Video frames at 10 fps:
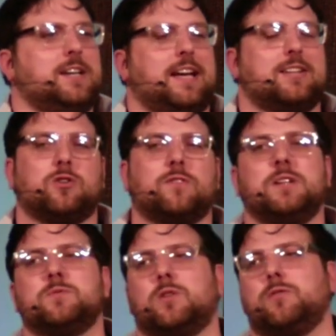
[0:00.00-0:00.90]
And serve
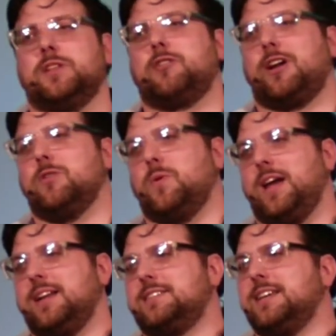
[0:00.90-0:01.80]
teams are a really great
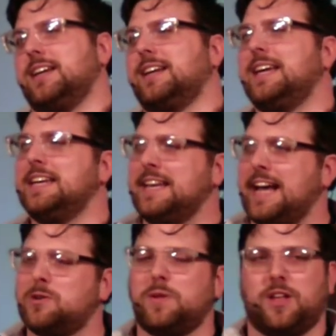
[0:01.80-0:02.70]
way to
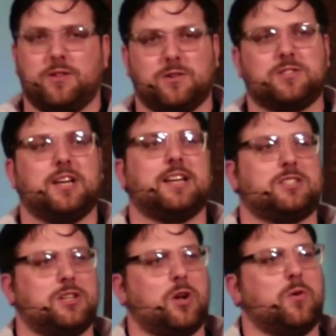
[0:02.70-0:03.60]
connect with others, to get
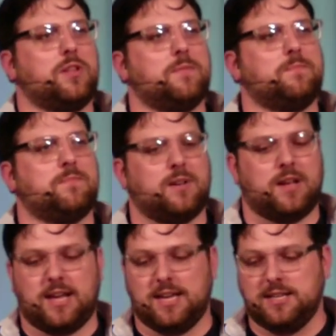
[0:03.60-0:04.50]
to know them,
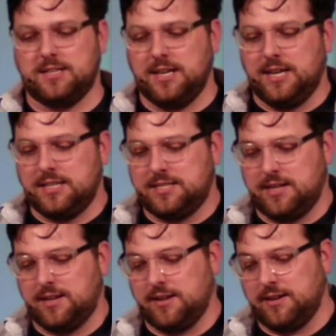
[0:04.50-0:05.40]
and
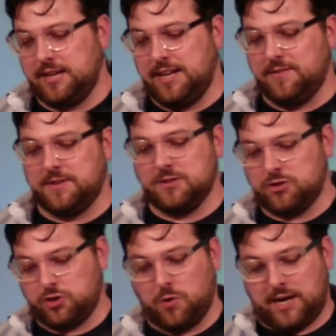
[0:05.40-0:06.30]
to even
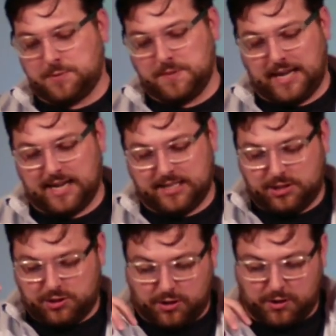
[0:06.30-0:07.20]
show hospitality
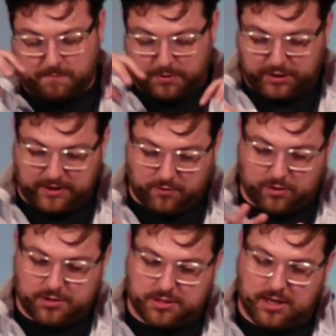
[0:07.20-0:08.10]
to
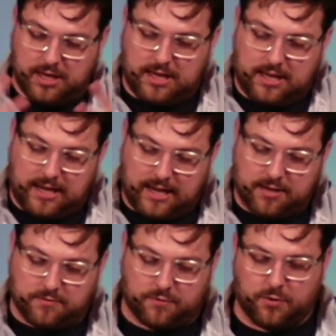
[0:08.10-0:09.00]
believers
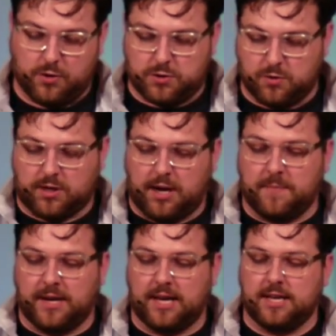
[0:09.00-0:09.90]
and for those who are
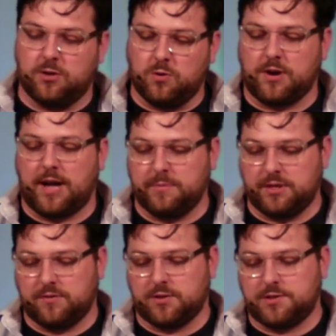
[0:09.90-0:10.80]
coming in who are not
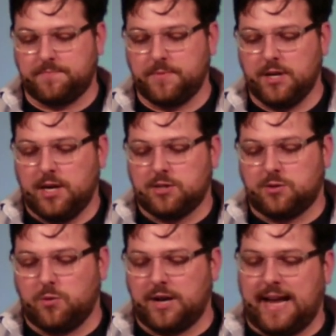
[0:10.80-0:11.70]
believers. So
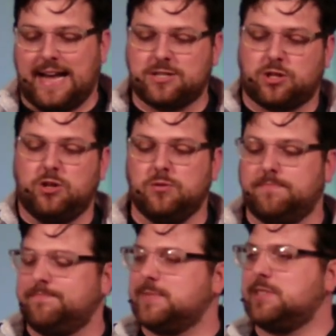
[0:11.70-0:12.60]
we want to ask you
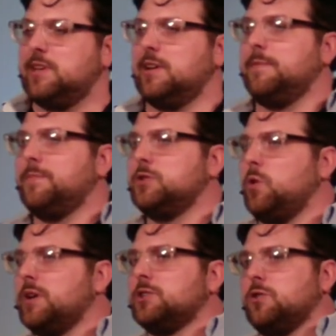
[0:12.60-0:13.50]
to
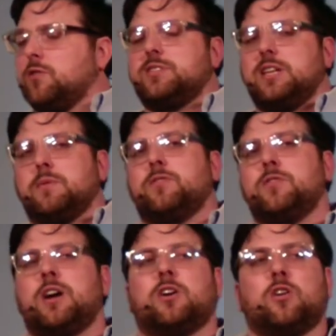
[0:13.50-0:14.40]
join a serve team if you're
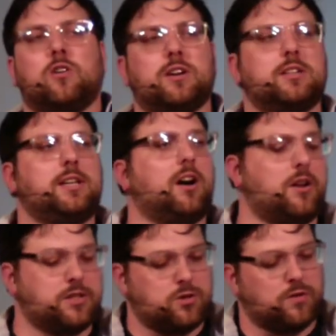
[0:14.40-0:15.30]
not currently
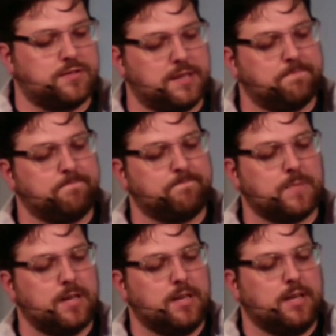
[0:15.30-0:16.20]
on a serve team.
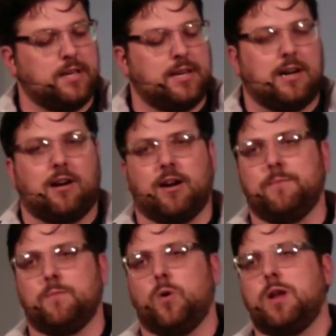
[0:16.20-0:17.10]
All right,
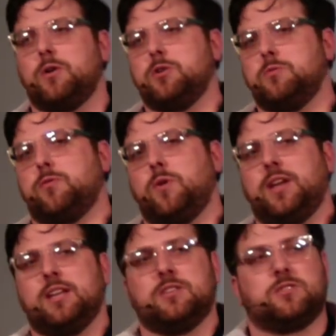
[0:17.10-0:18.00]
what I want to do before we
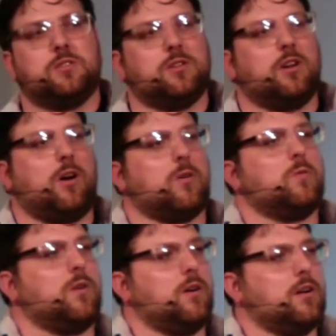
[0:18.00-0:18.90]
get into our
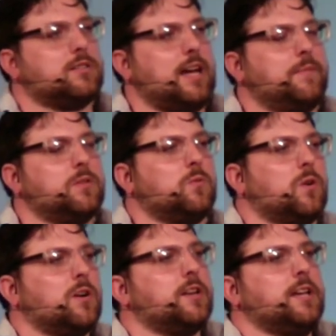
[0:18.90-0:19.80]
our time in the
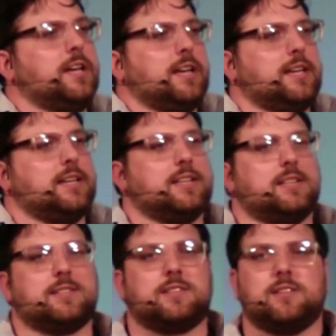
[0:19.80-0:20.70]
Word
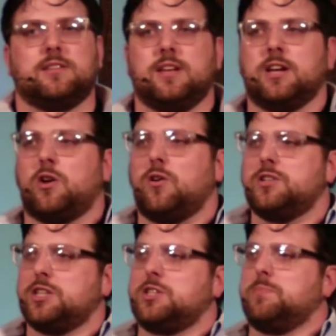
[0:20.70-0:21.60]
is encourage
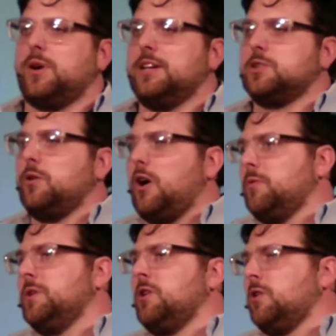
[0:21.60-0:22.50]
us to pray. So our,
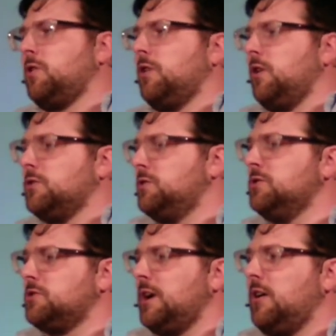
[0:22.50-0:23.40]
we know our, our
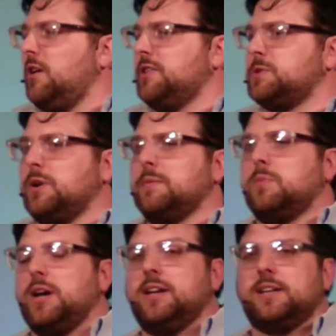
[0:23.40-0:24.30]
students are out on spring
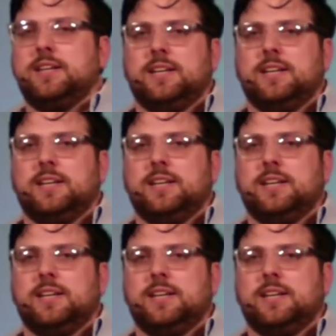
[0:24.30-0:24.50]
break.